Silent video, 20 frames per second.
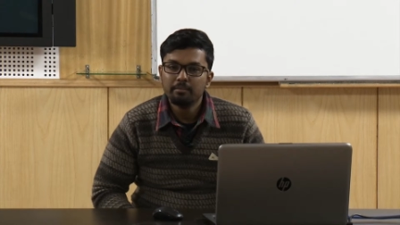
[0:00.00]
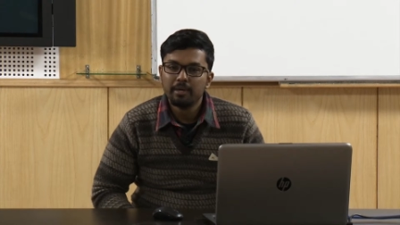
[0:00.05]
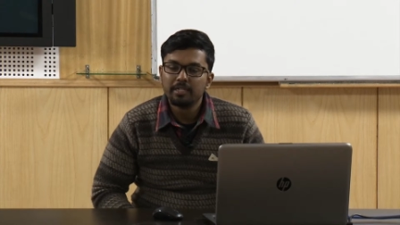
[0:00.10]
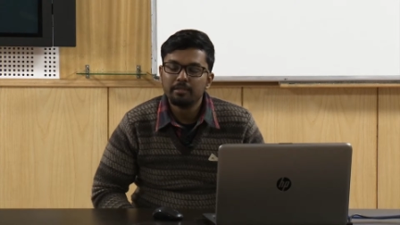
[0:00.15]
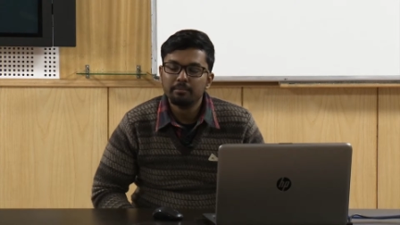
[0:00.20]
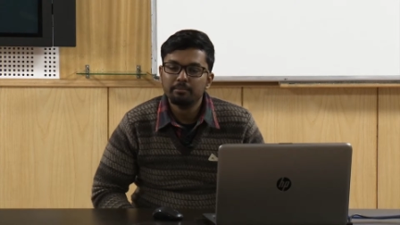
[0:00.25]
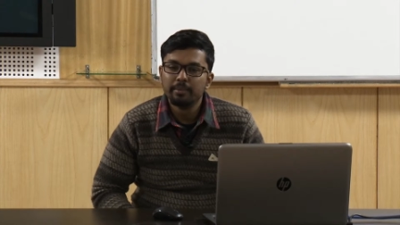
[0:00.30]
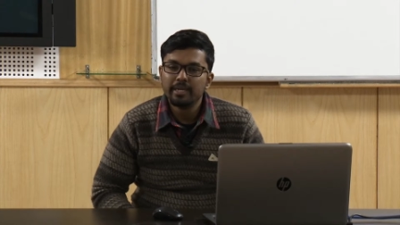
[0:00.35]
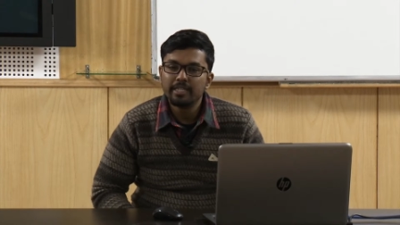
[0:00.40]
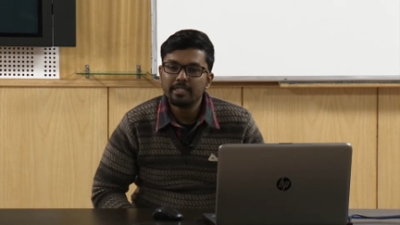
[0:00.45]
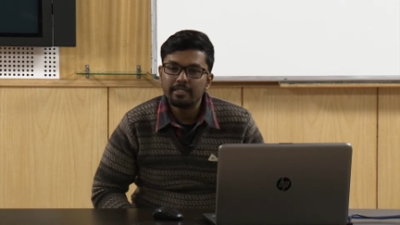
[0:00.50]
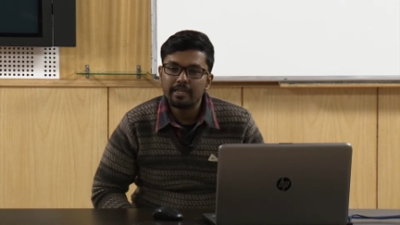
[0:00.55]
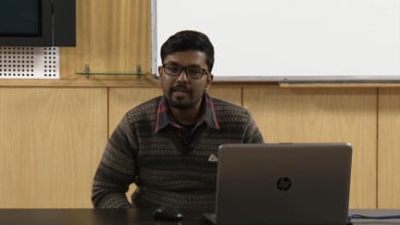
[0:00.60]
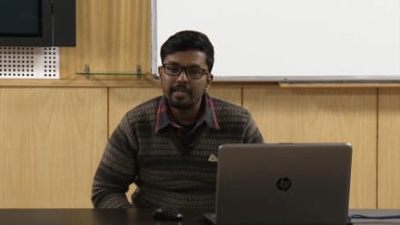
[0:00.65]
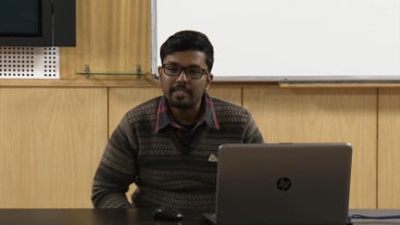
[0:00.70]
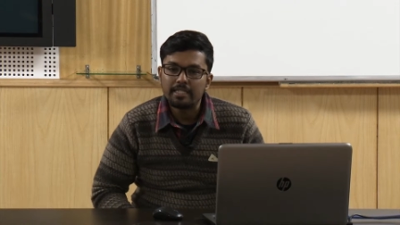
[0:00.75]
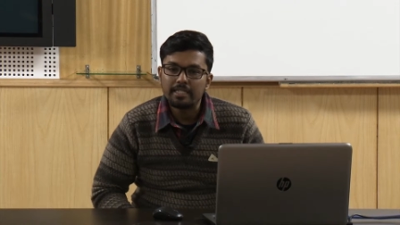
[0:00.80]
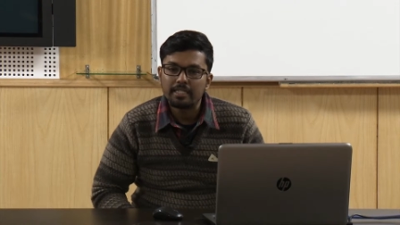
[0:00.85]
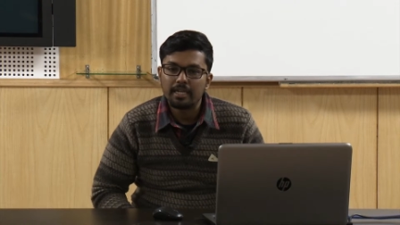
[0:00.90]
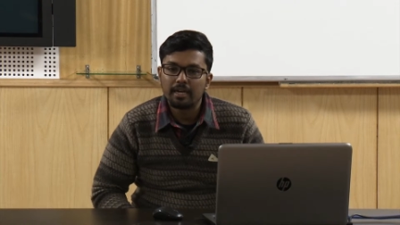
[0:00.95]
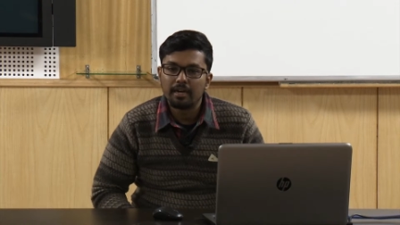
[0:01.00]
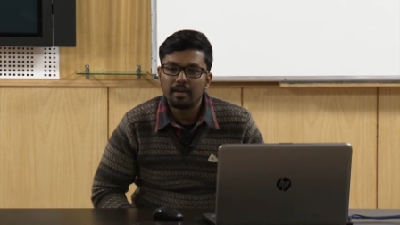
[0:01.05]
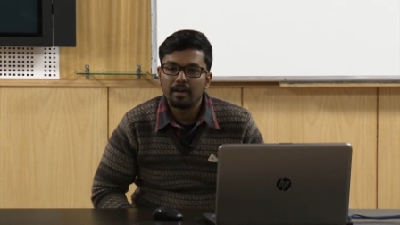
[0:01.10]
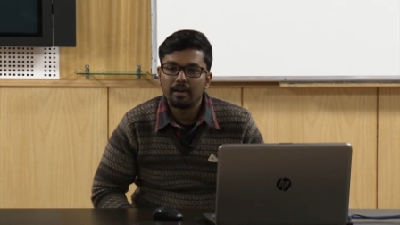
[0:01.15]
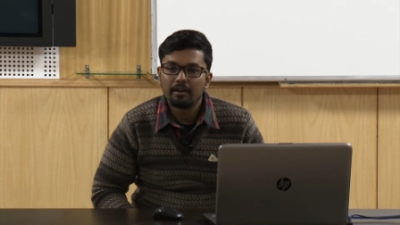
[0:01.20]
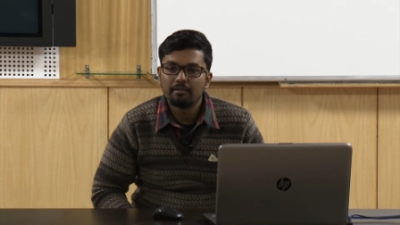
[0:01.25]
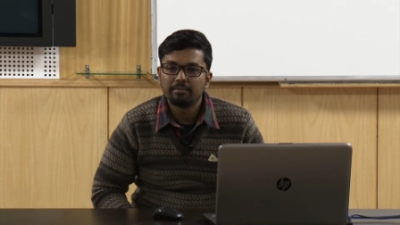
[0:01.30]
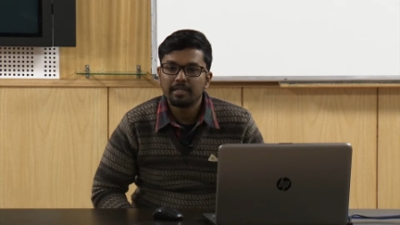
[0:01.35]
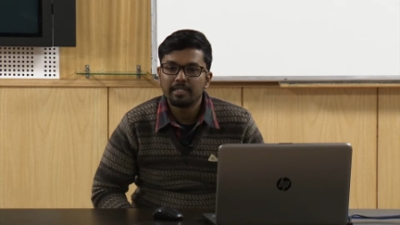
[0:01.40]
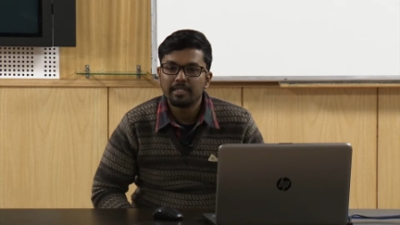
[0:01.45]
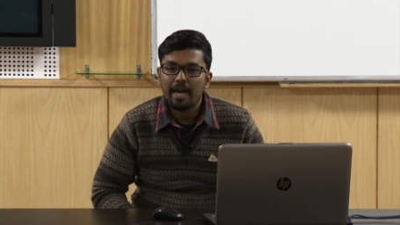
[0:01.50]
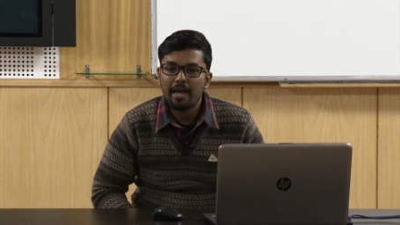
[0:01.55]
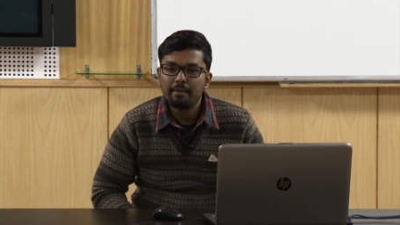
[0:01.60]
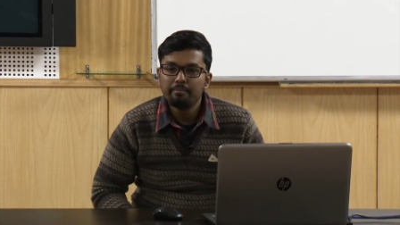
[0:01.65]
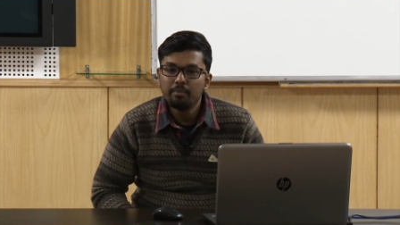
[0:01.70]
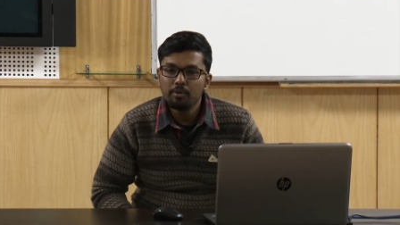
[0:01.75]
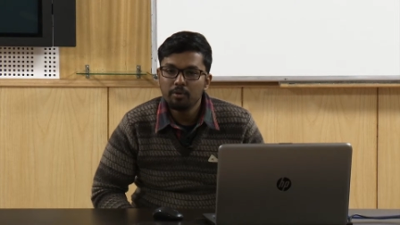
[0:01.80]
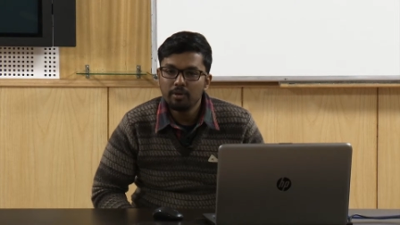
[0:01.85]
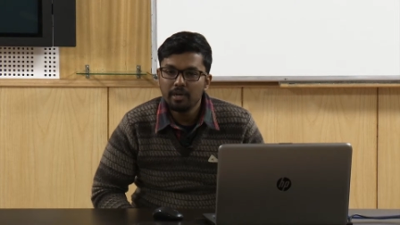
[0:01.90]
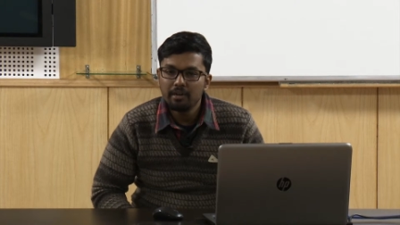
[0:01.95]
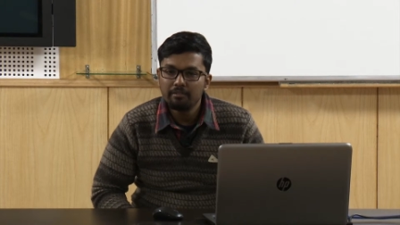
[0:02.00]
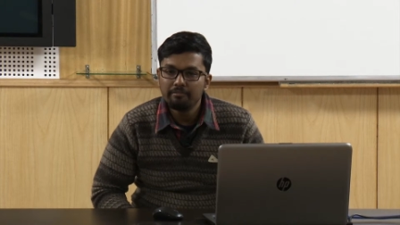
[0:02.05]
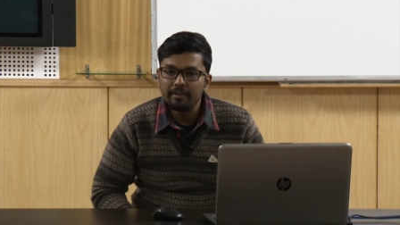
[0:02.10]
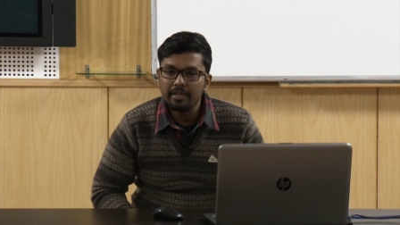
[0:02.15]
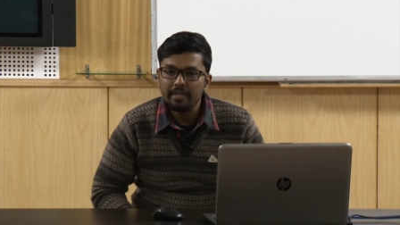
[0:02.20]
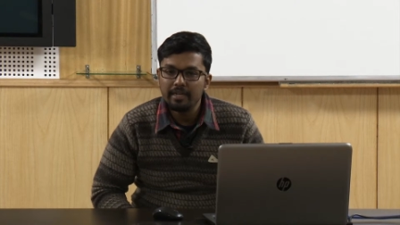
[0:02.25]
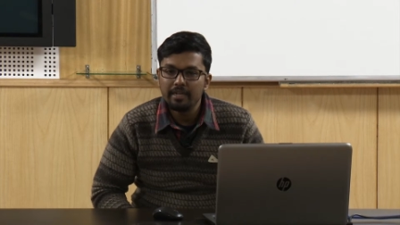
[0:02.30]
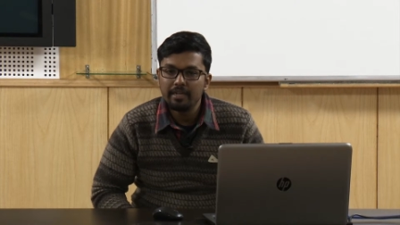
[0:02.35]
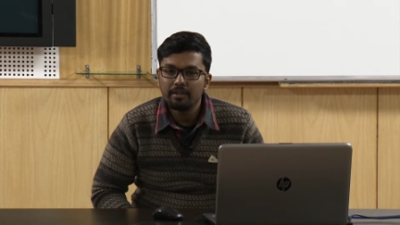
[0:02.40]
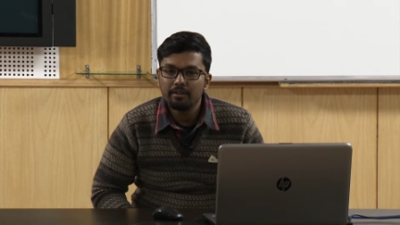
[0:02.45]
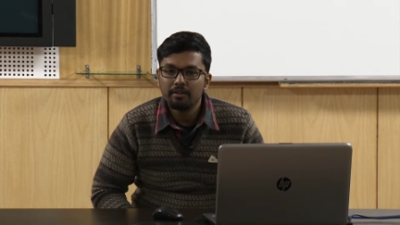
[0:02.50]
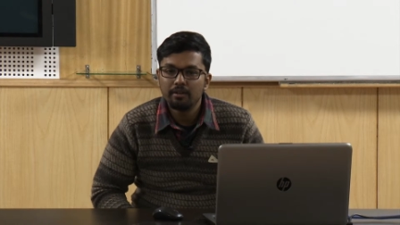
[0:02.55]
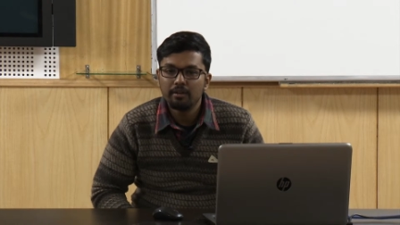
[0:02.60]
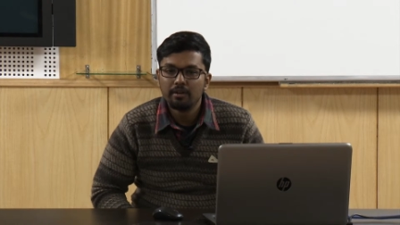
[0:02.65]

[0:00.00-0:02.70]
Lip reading: but the typography